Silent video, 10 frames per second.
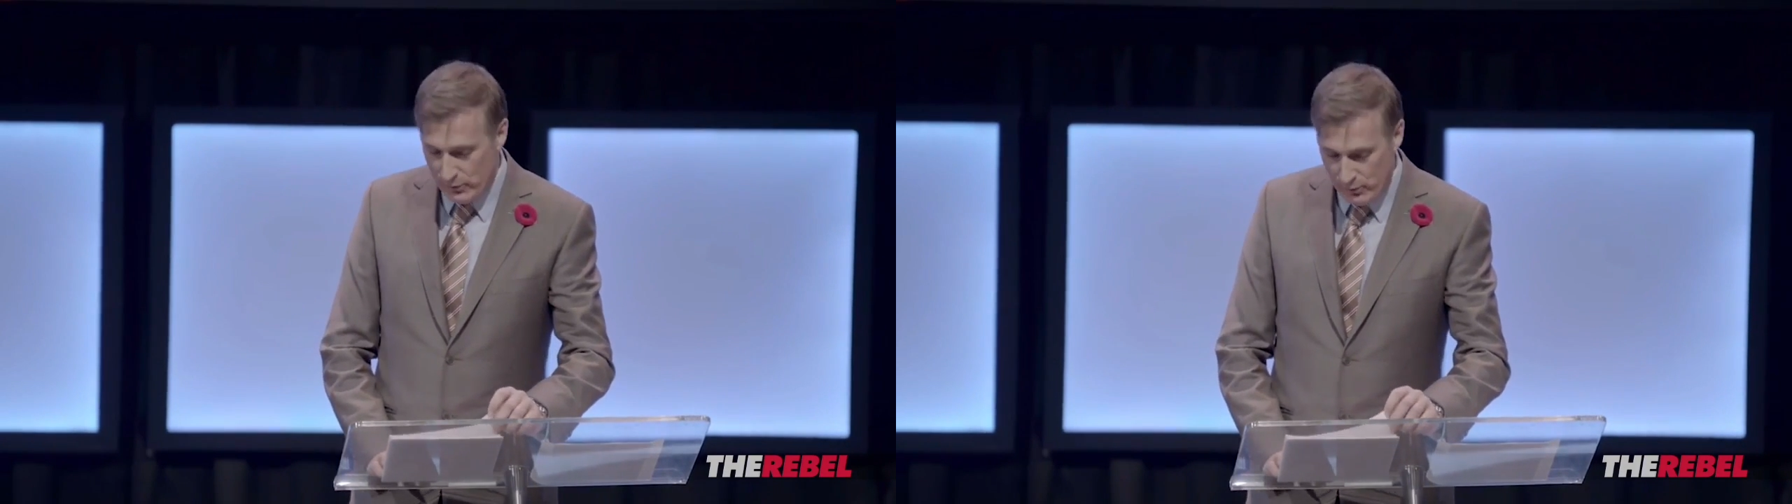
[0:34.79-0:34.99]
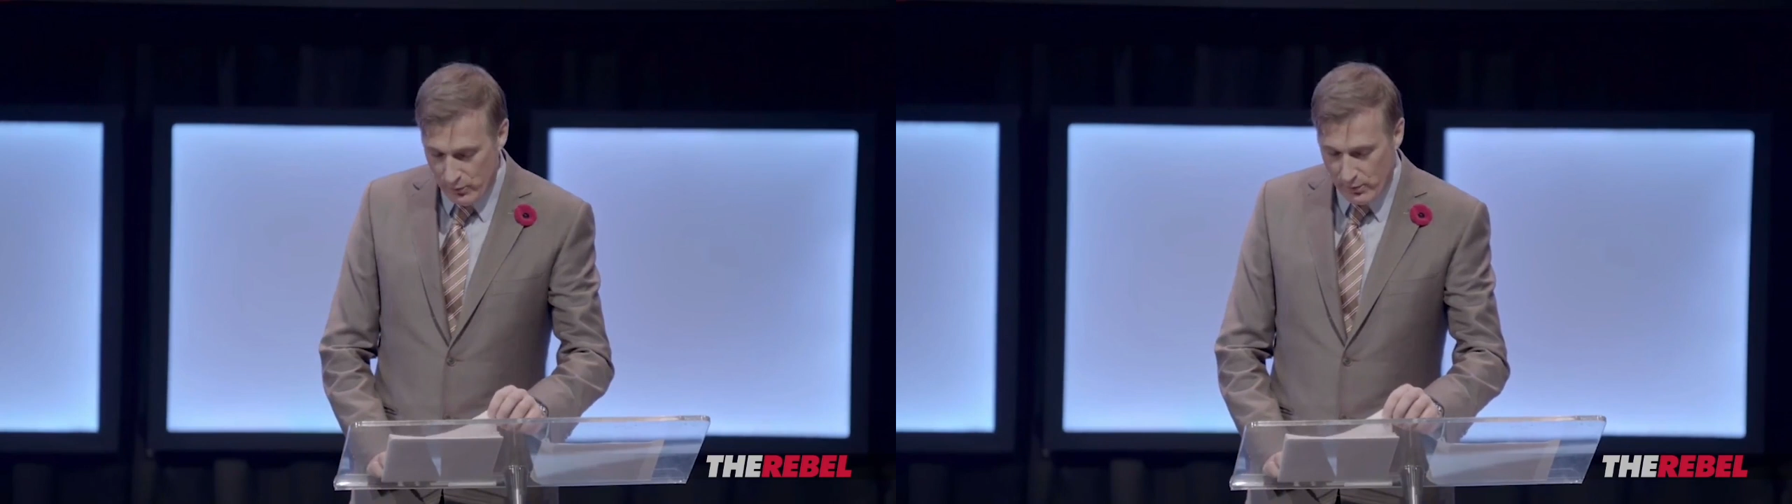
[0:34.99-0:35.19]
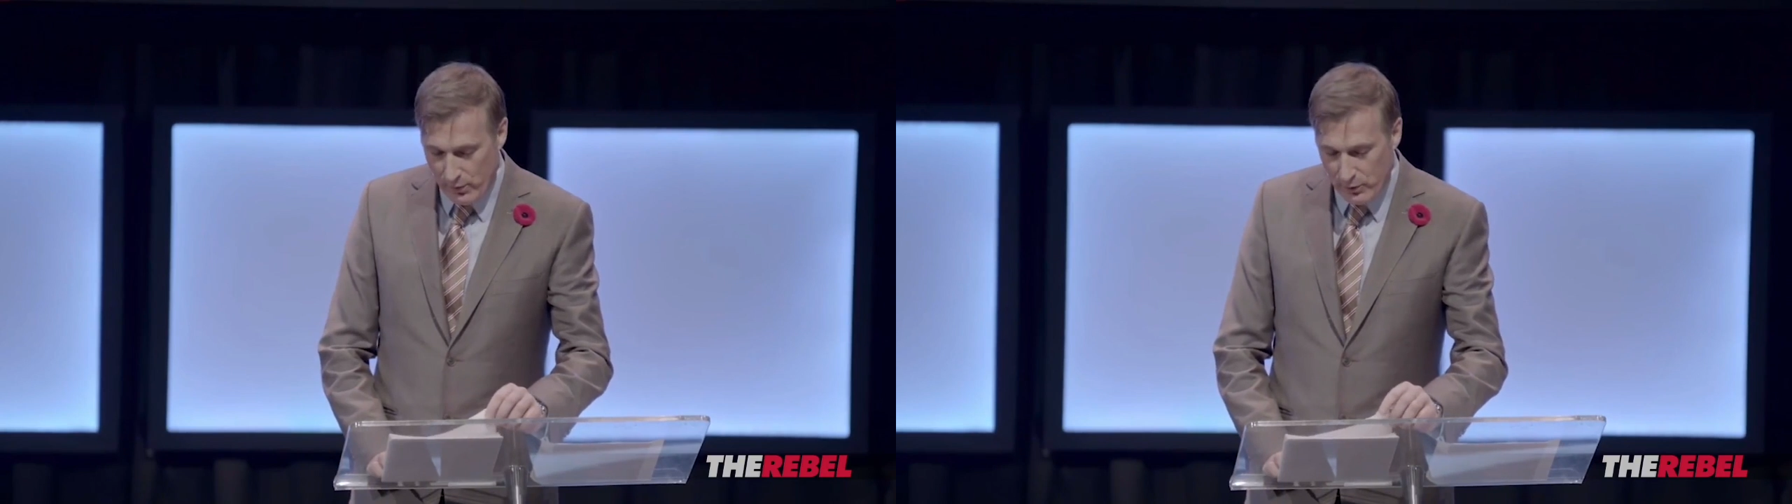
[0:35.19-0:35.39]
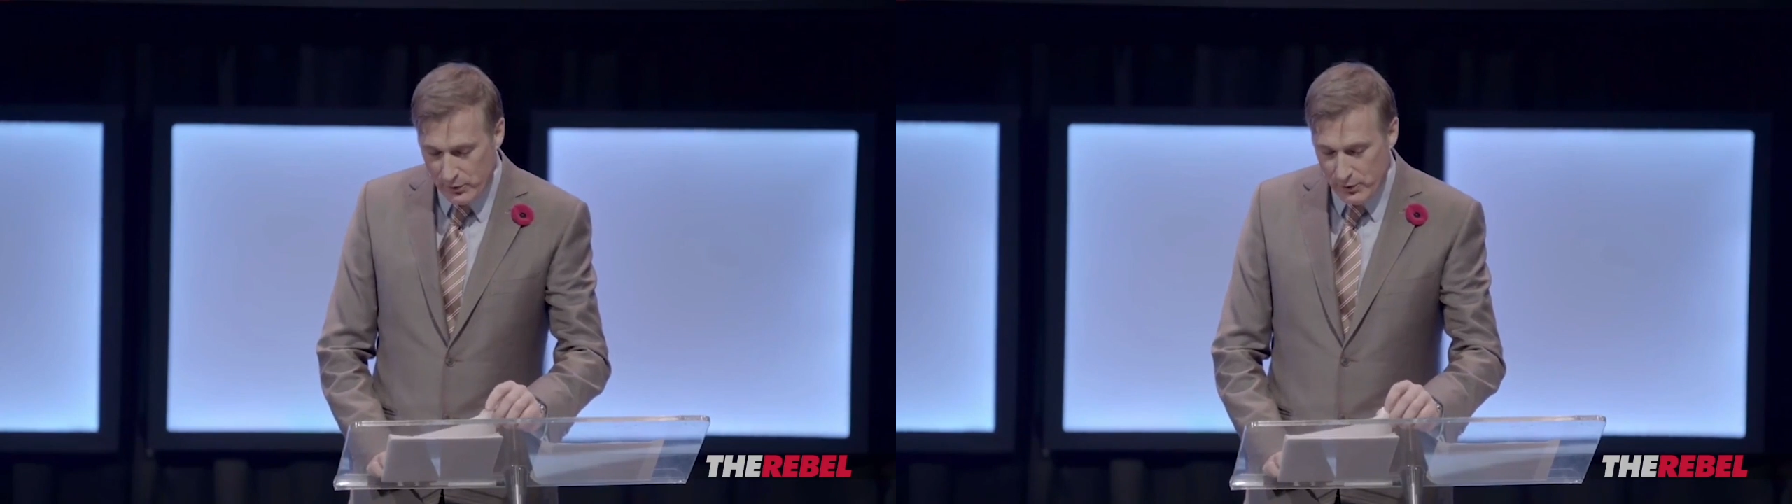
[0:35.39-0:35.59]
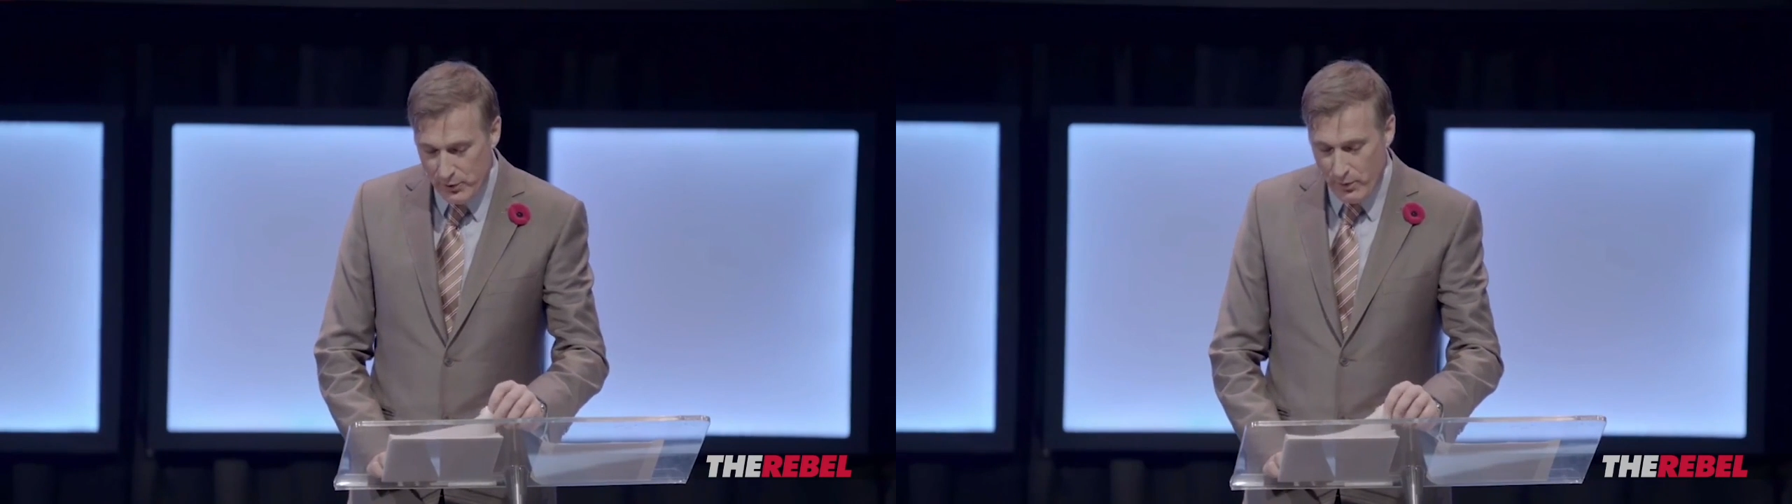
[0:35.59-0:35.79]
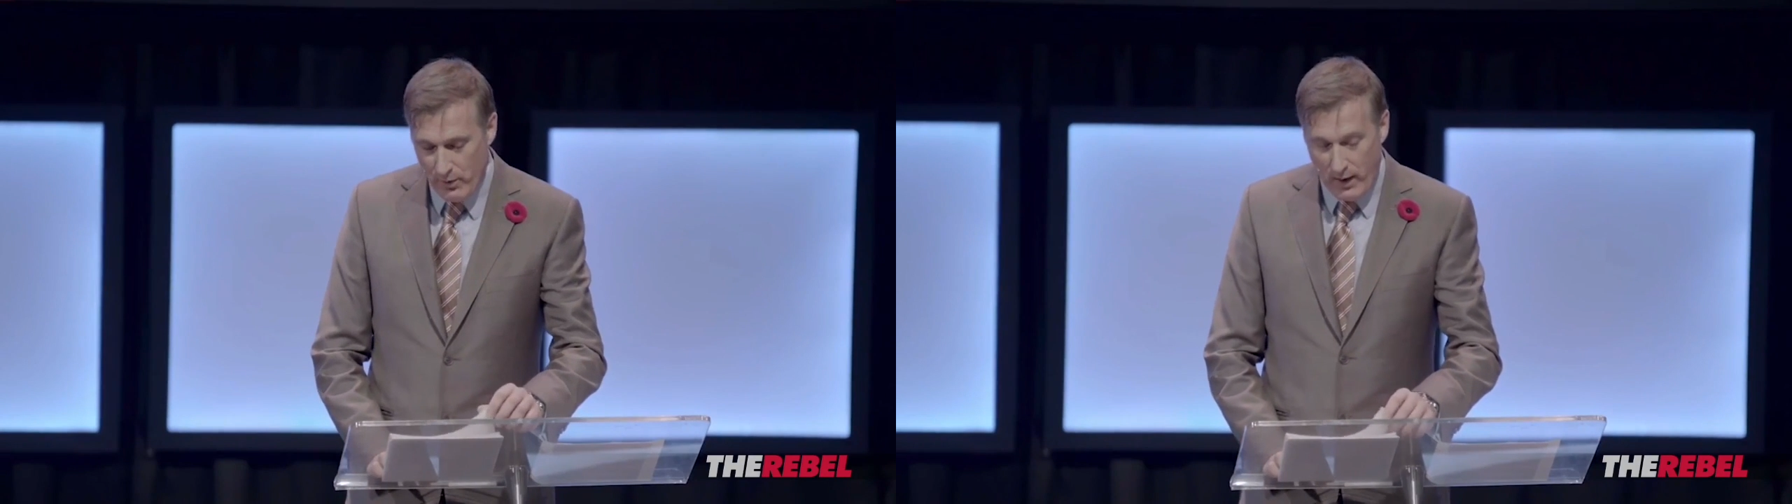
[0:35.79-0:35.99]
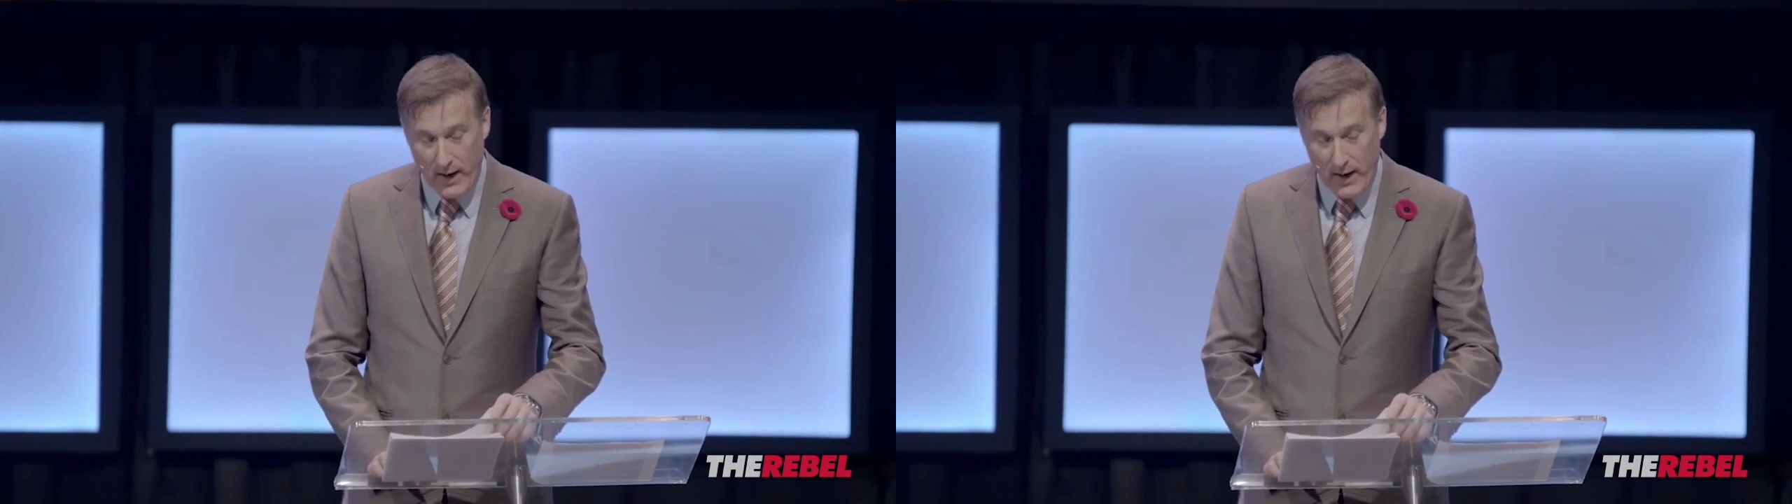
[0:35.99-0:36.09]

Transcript: to continue,